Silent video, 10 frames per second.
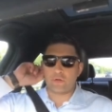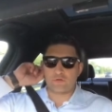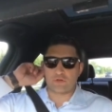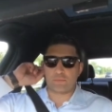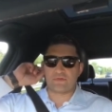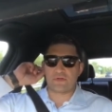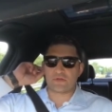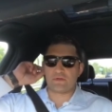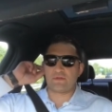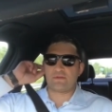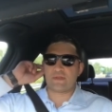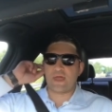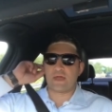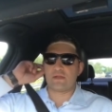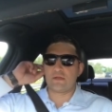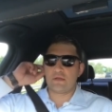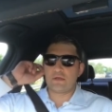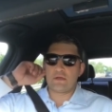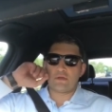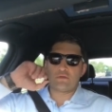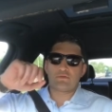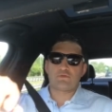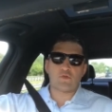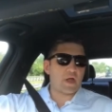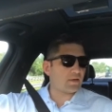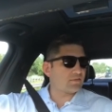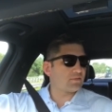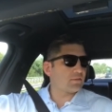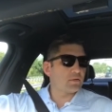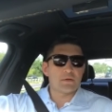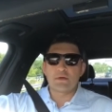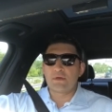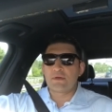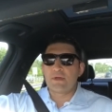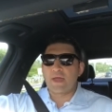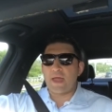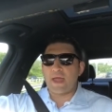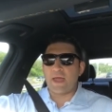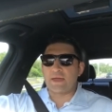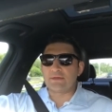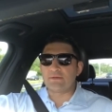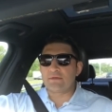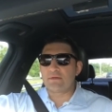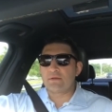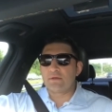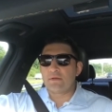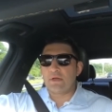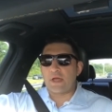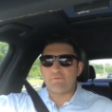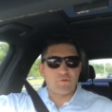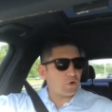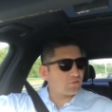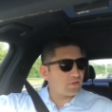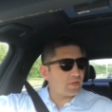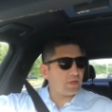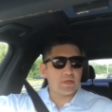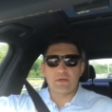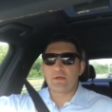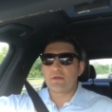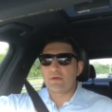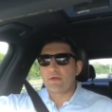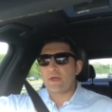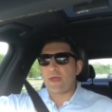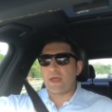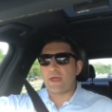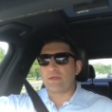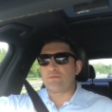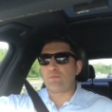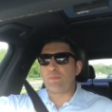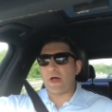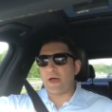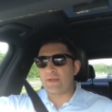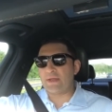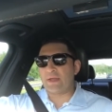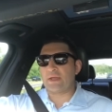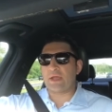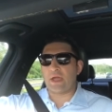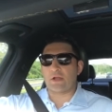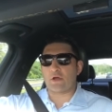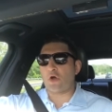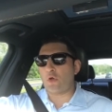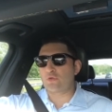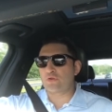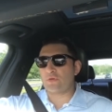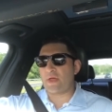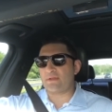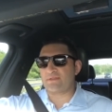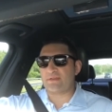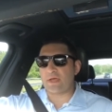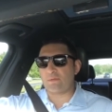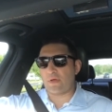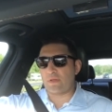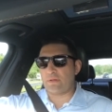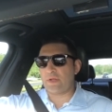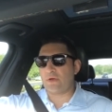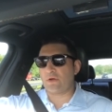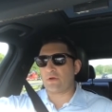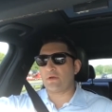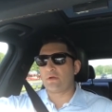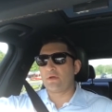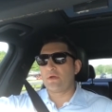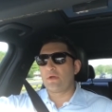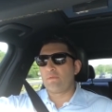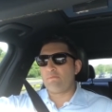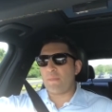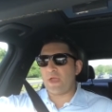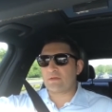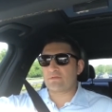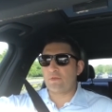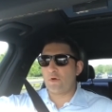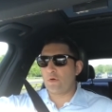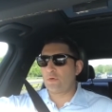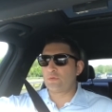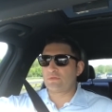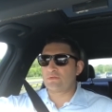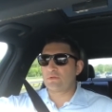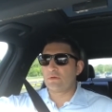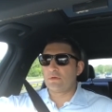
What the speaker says: leadership positions, is that stress and adversity and bonding and a culture that is set by the leader makes those